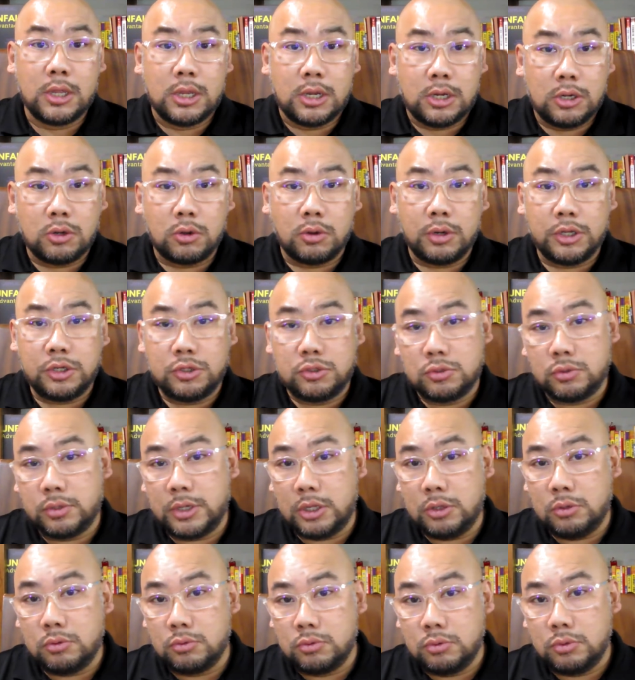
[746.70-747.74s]
knowledge so
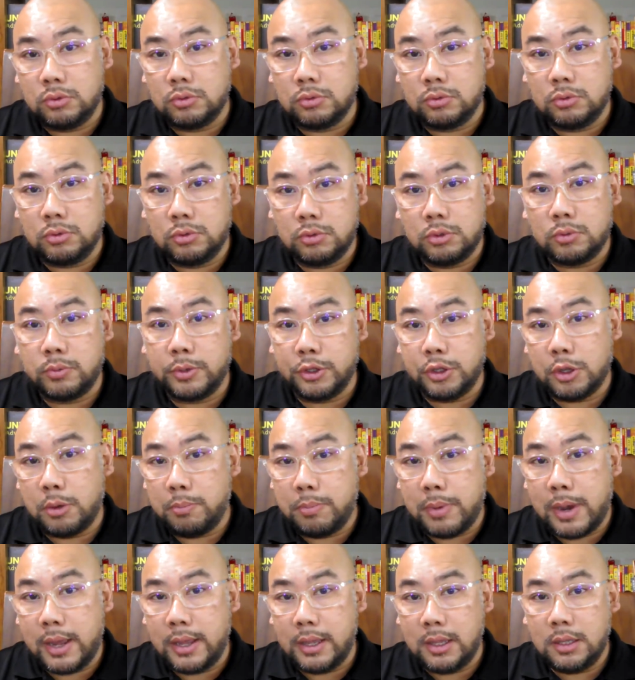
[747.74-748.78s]
that you know what you're
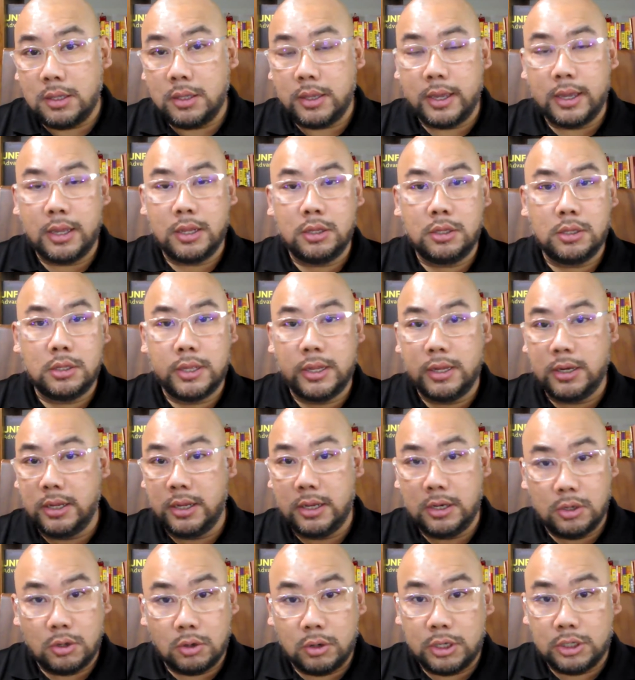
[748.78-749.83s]
buying
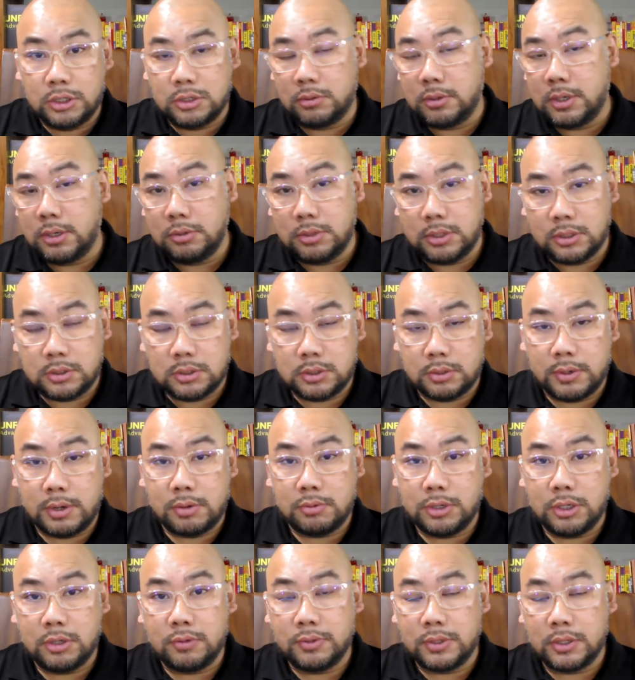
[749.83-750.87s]
and knowledge around the
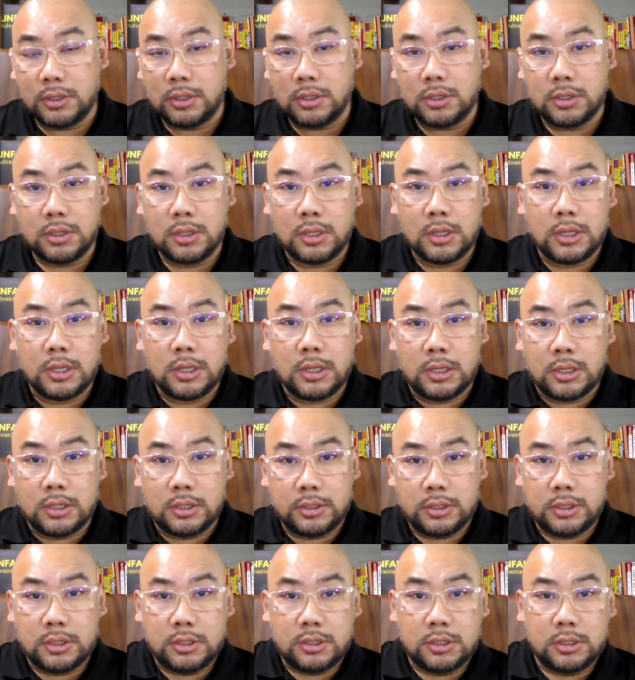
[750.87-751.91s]
surrounding of the
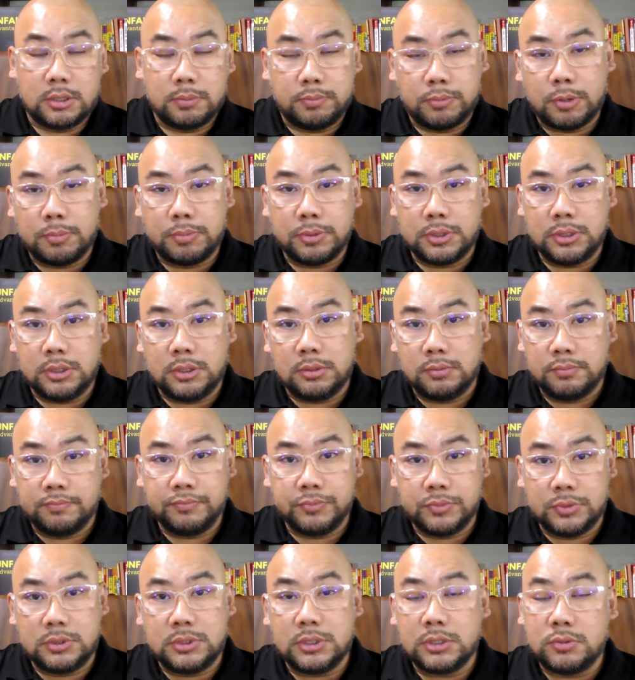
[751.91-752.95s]
property.
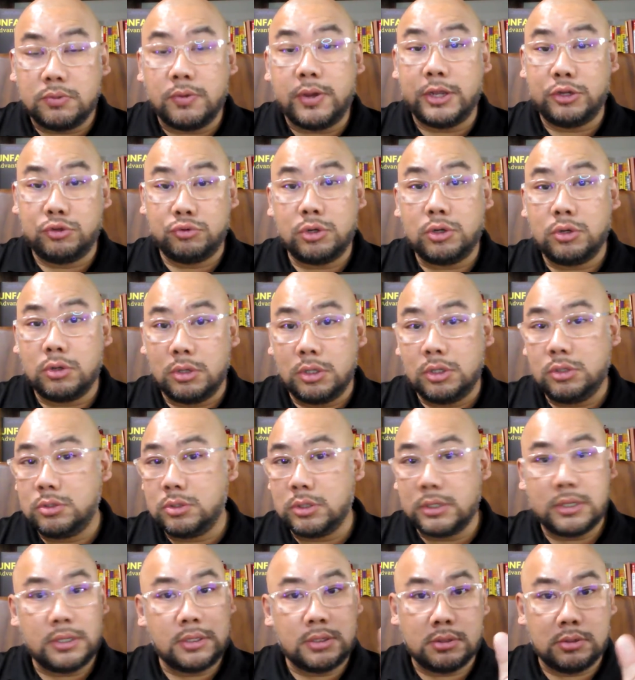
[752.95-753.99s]
Just for extra knowledge.
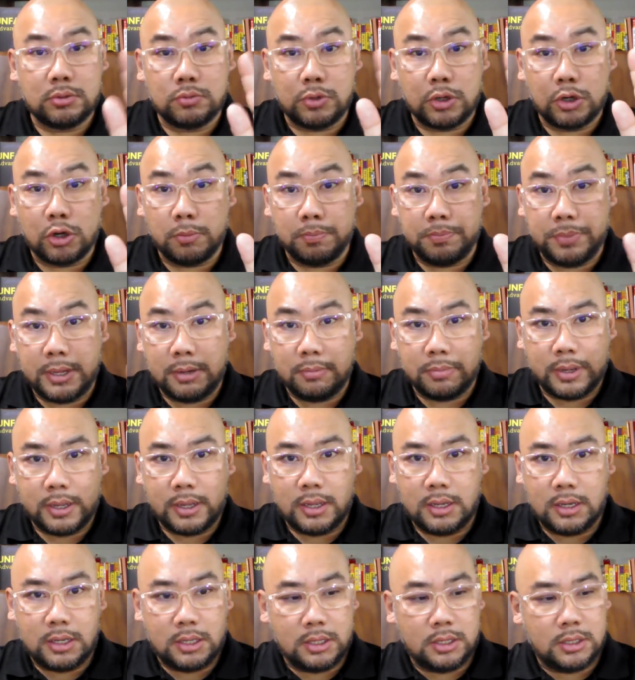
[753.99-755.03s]
Okay. We are not paid by
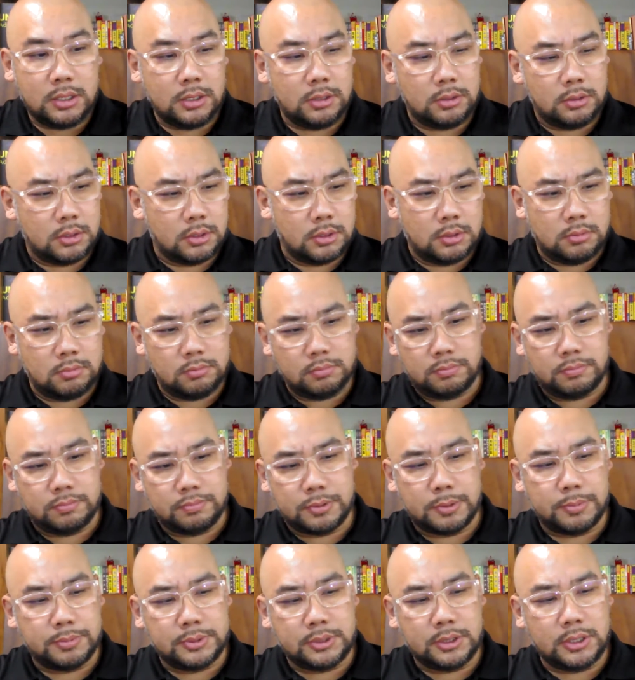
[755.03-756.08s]
any
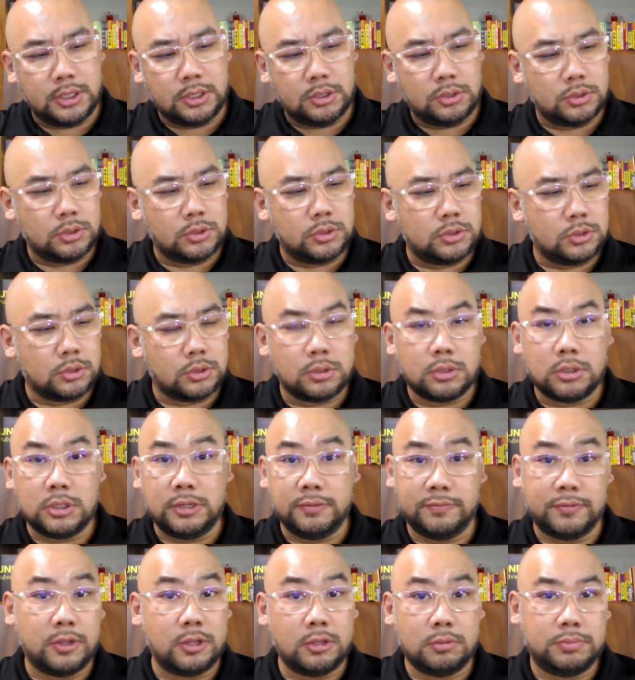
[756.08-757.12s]
property agents or
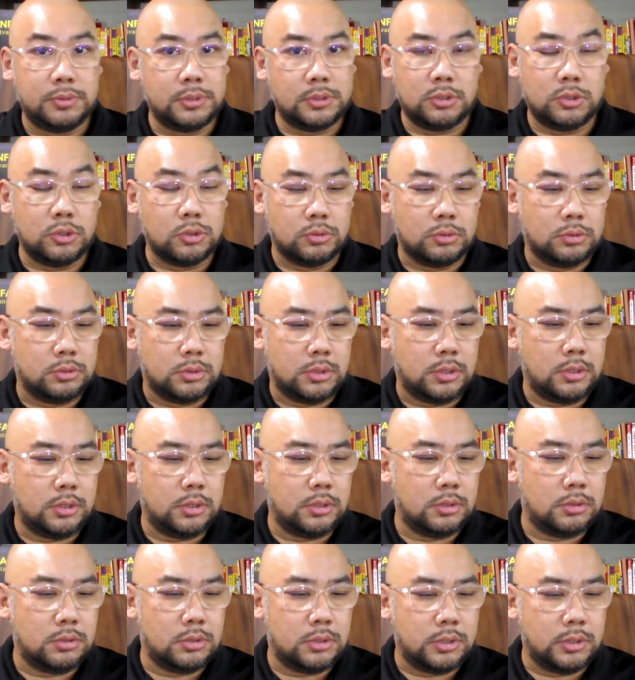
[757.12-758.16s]
developers. No.
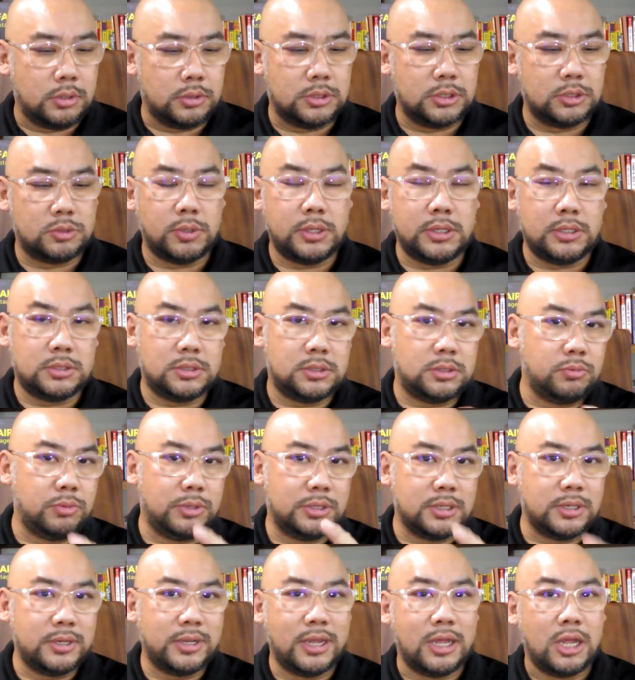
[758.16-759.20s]
That's why it's
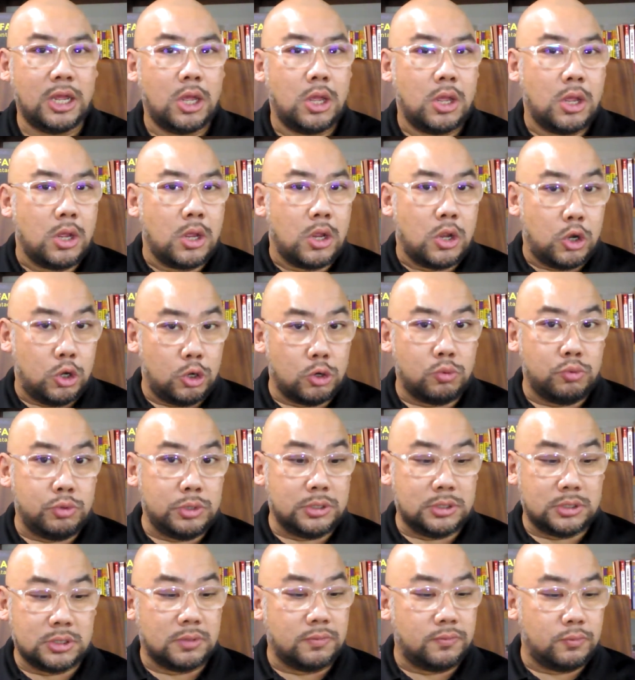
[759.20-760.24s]
written there. No
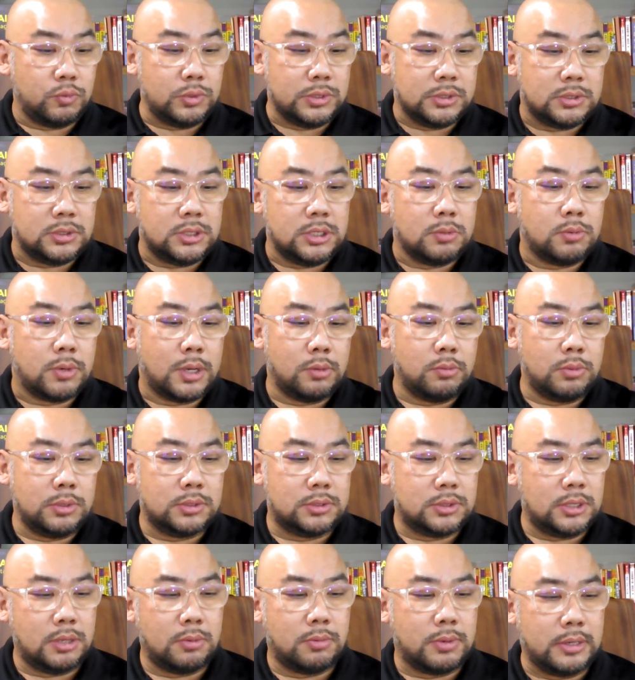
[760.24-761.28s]
reserve. We see what, we
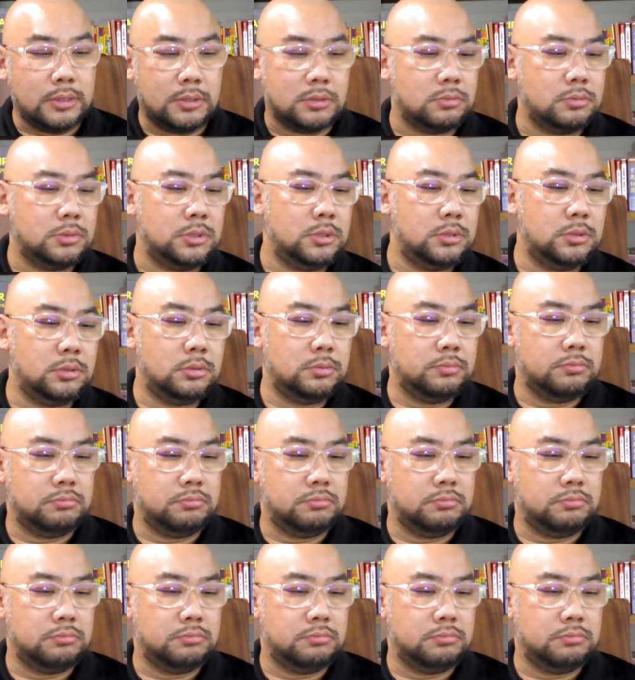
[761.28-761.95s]
say what. We